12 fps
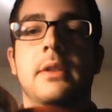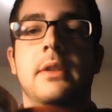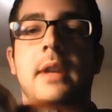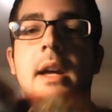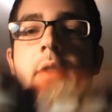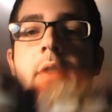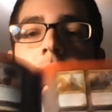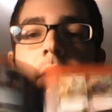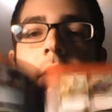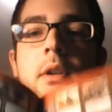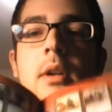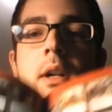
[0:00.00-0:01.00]
to have
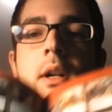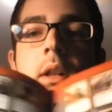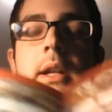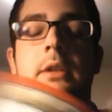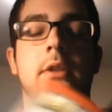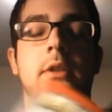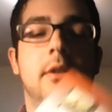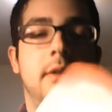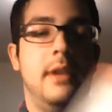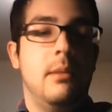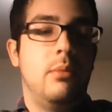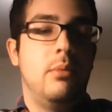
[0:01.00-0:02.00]
for a collector's
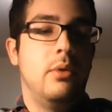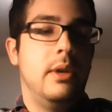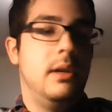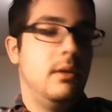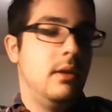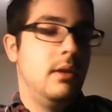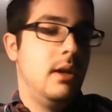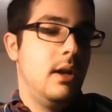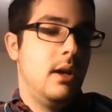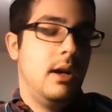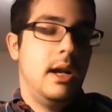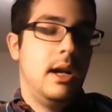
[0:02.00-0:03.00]
standpoint.
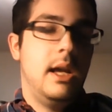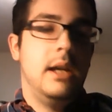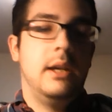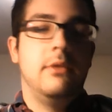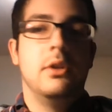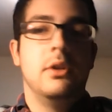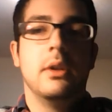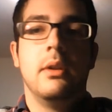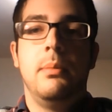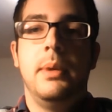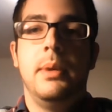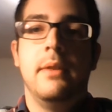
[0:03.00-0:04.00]
And it gives you a
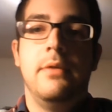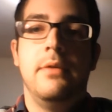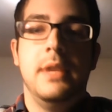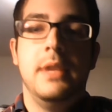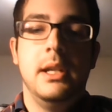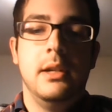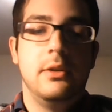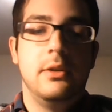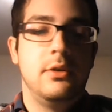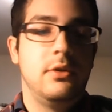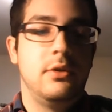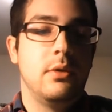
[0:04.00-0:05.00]
little bit of the
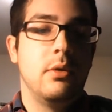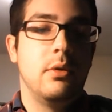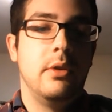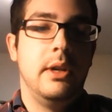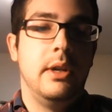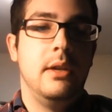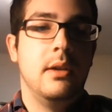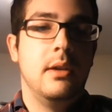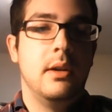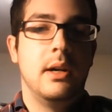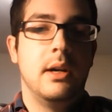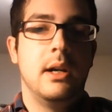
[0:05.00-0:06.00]
story
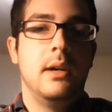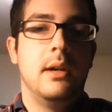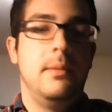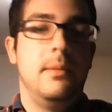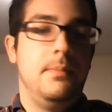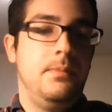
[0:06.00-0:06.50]
and